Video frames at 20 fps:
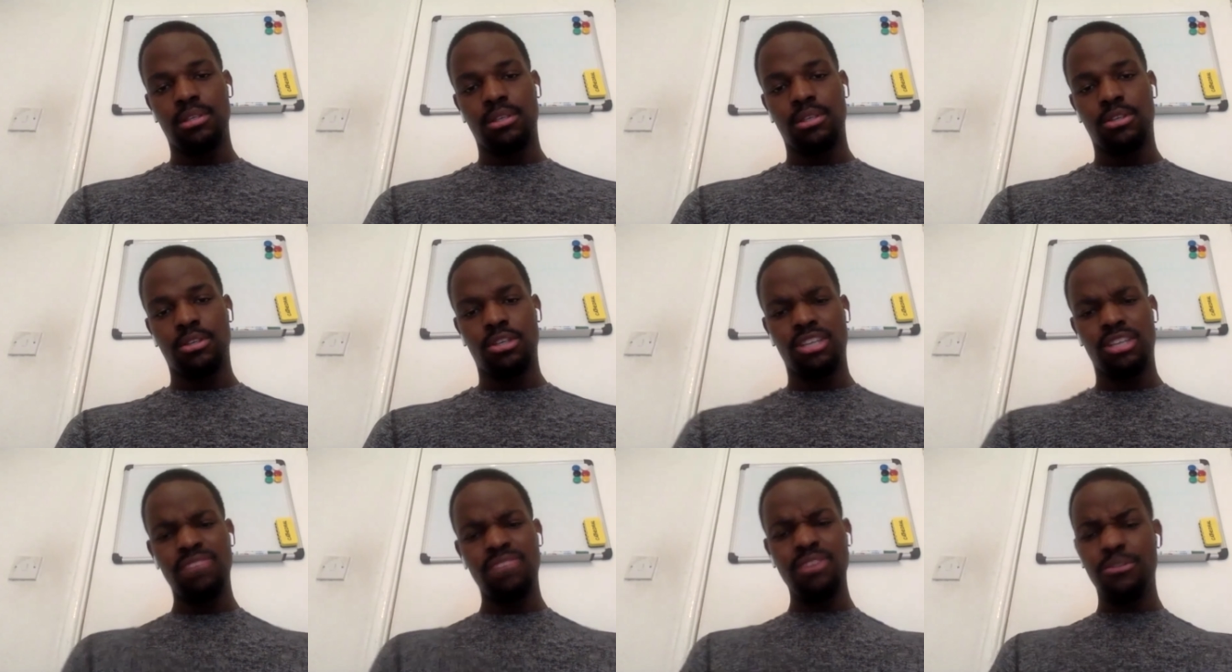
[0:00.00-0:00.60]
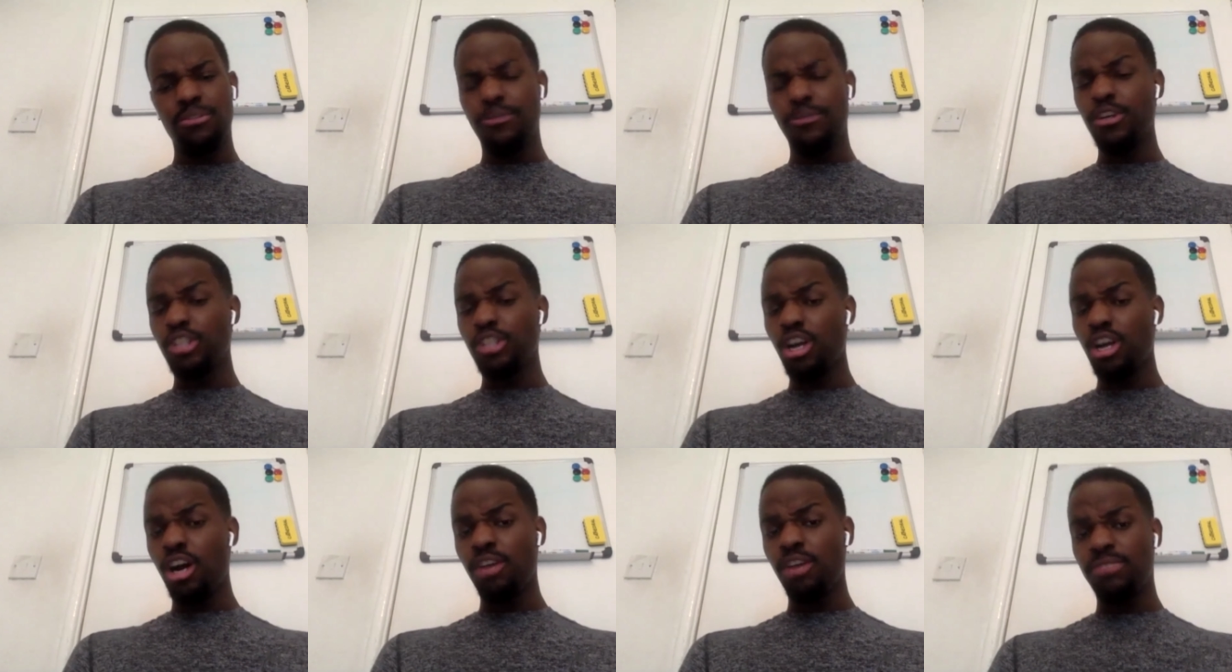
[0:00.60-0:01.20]
Because even yeah, the first man.
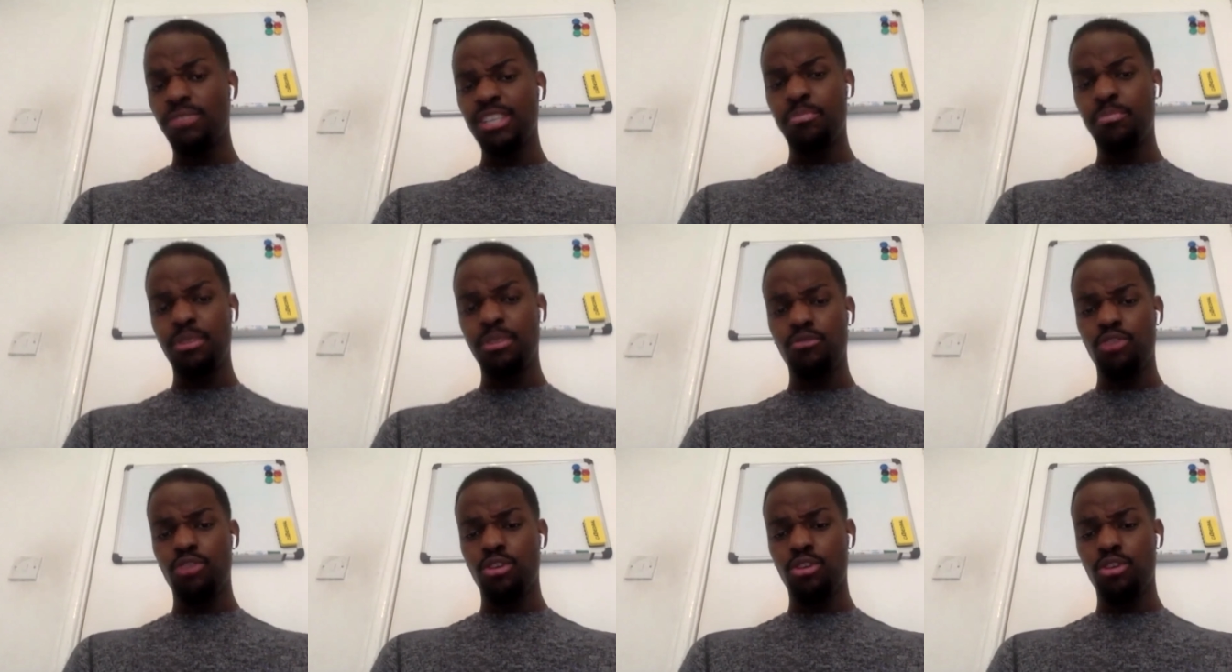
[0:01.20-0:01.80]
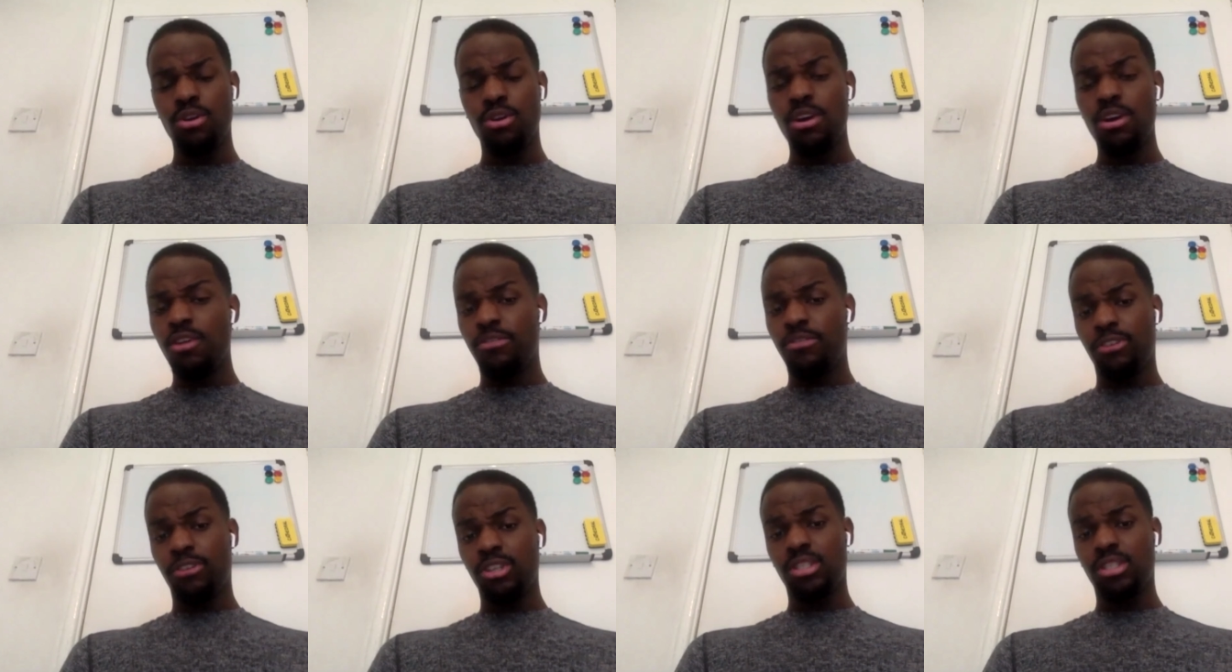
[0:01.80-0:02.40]
half, let's be real.
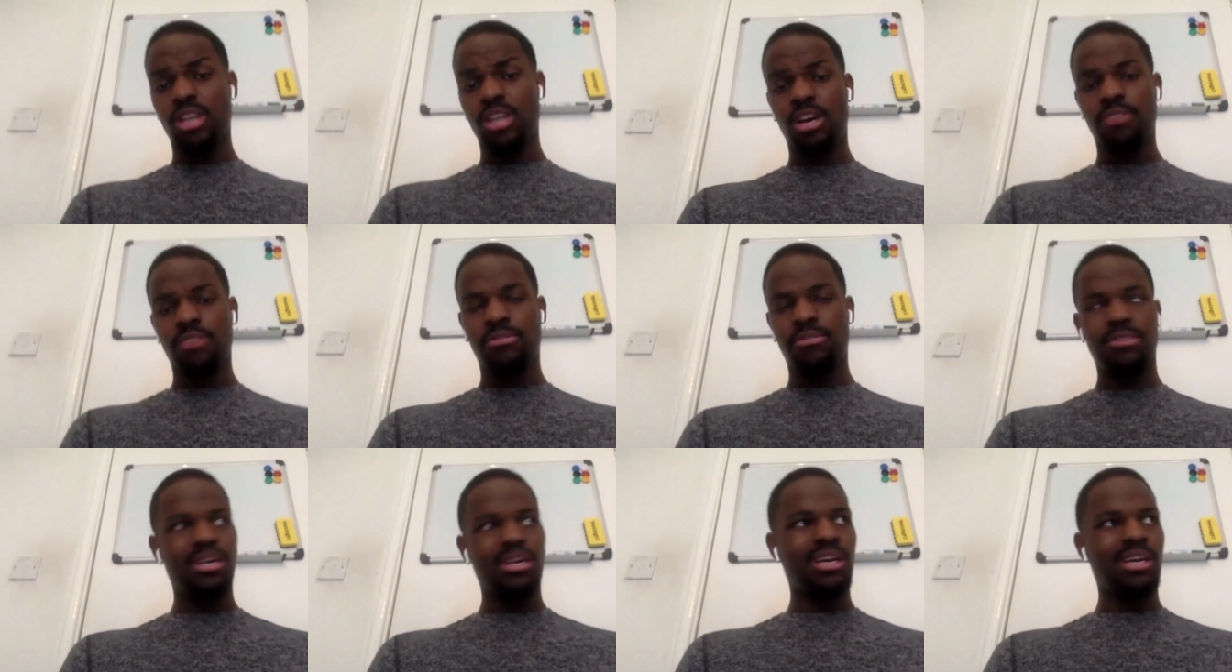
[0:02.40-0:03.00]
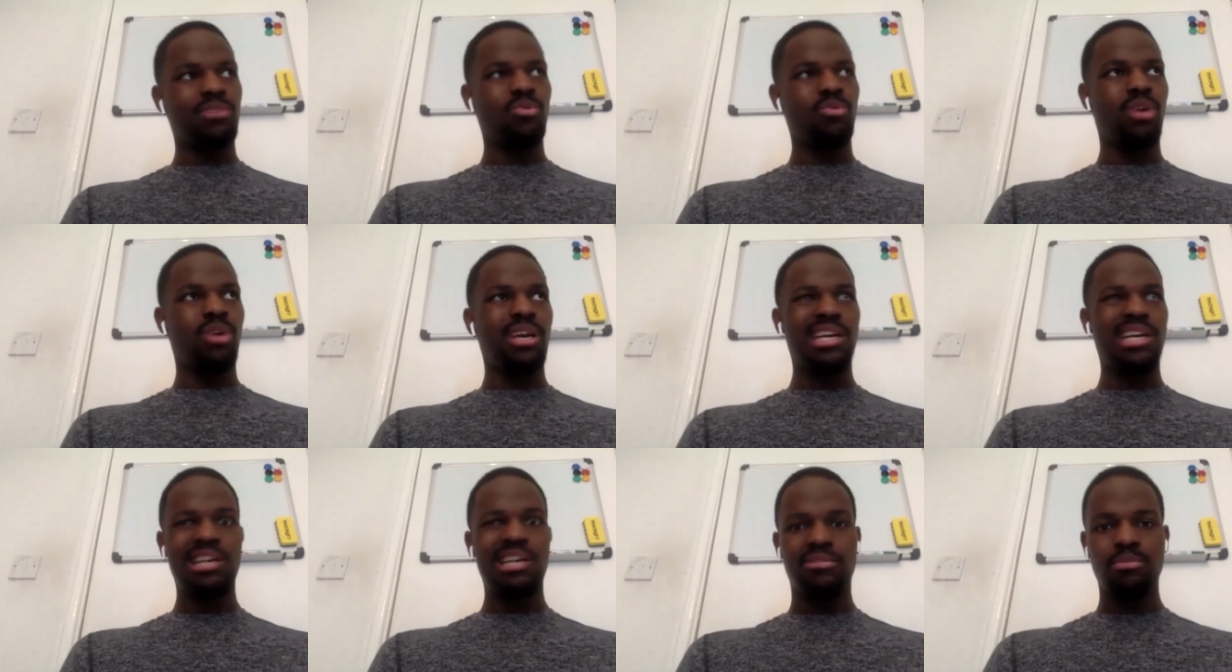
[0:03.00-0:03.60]
First half, he had what
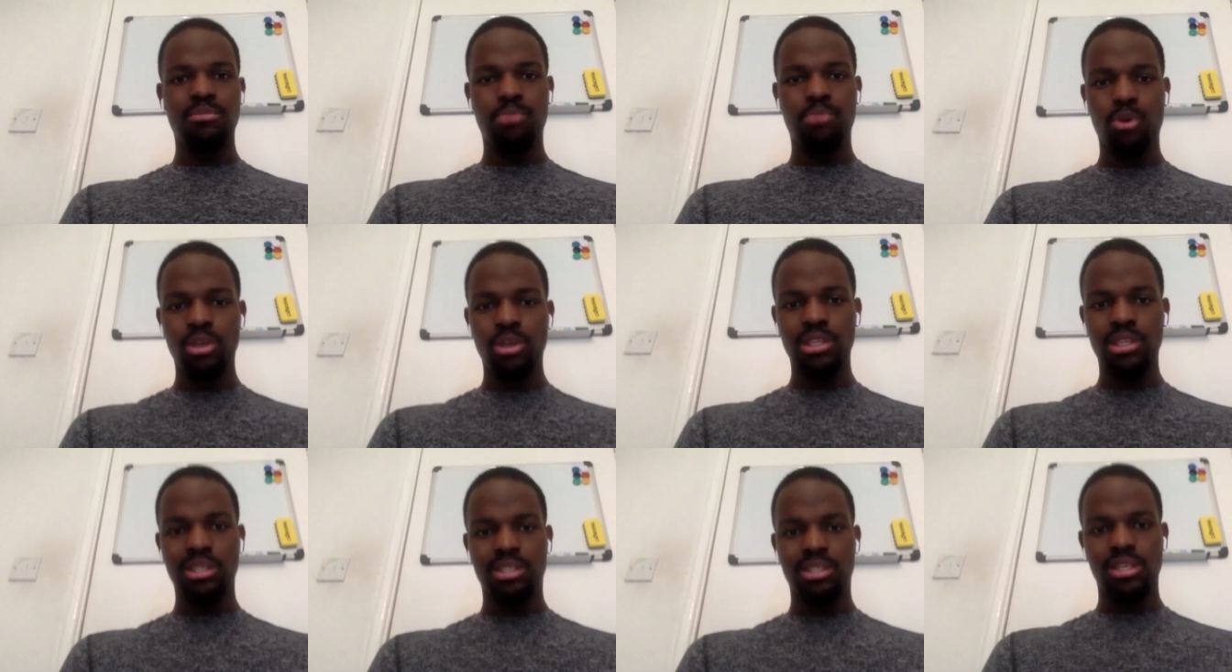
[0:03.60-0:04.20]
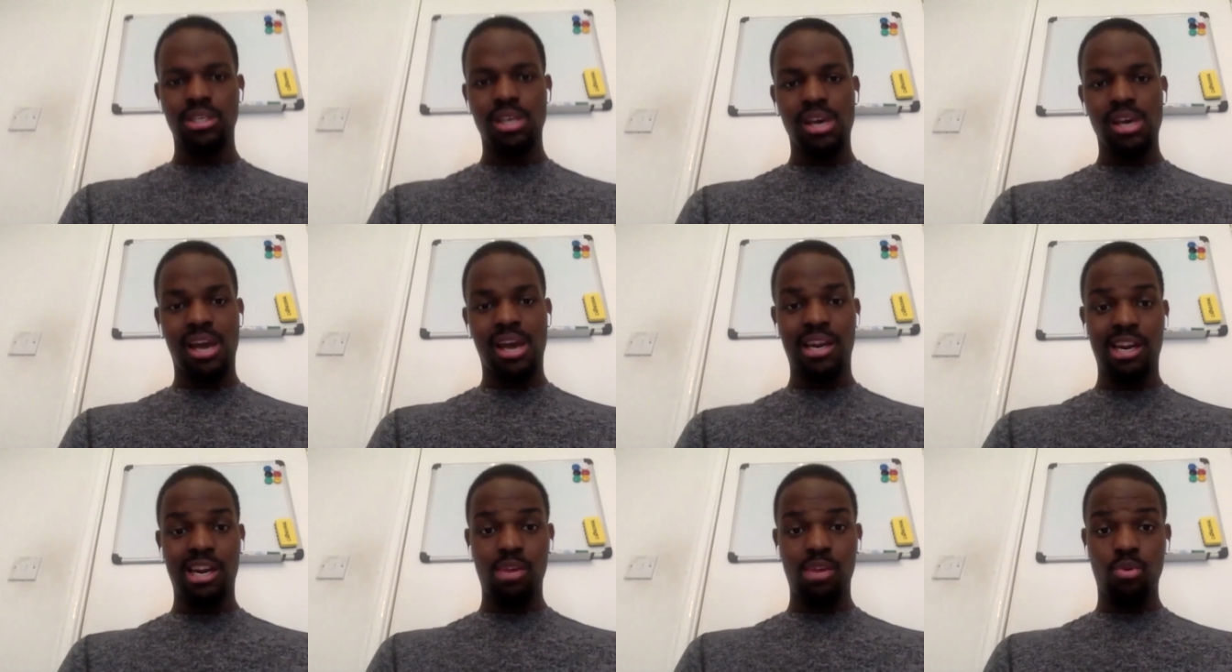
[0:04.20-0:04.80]
eleven points, and
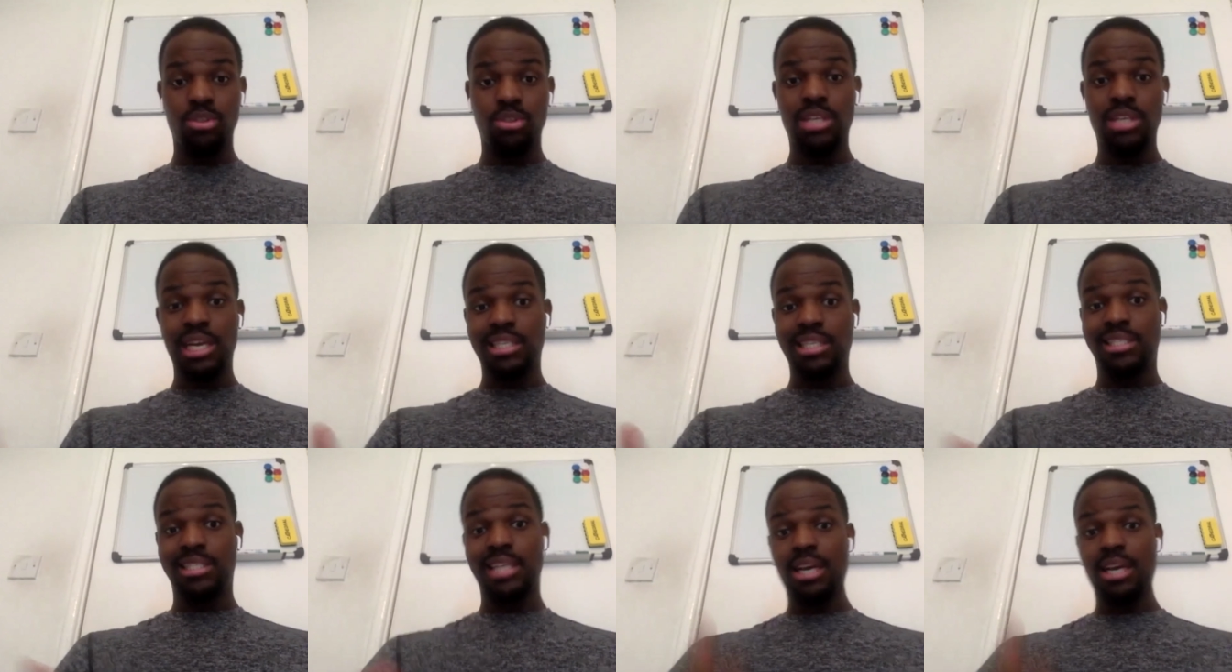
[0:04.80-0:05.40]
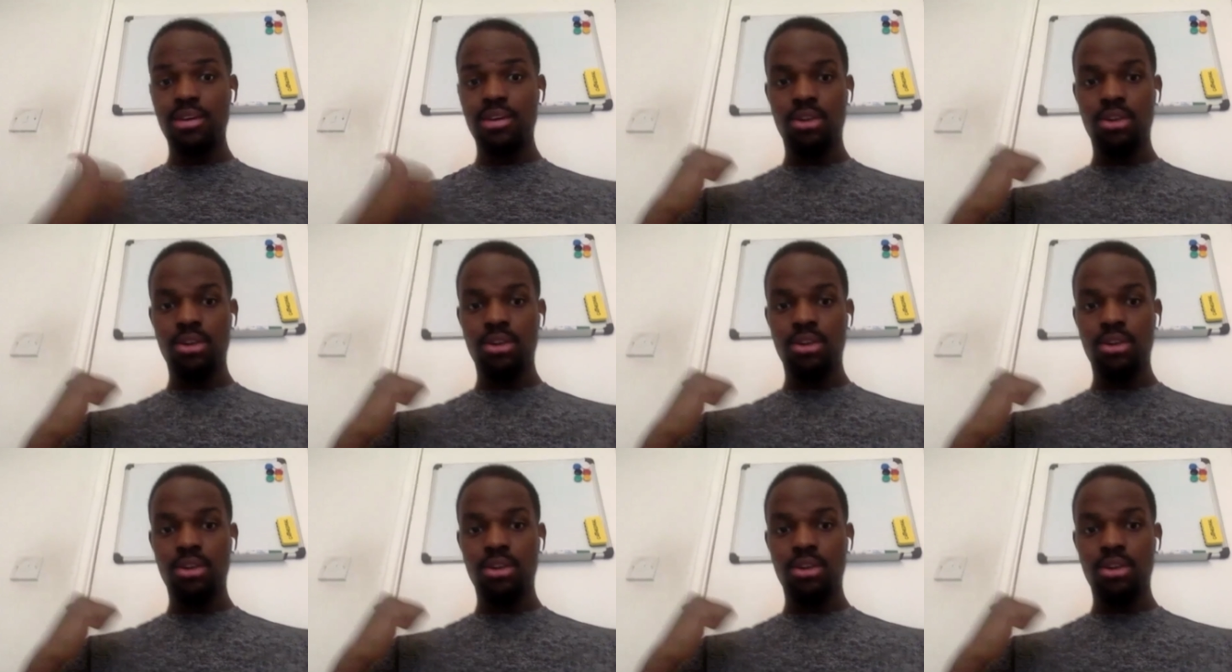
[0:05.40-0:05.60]
then it was that second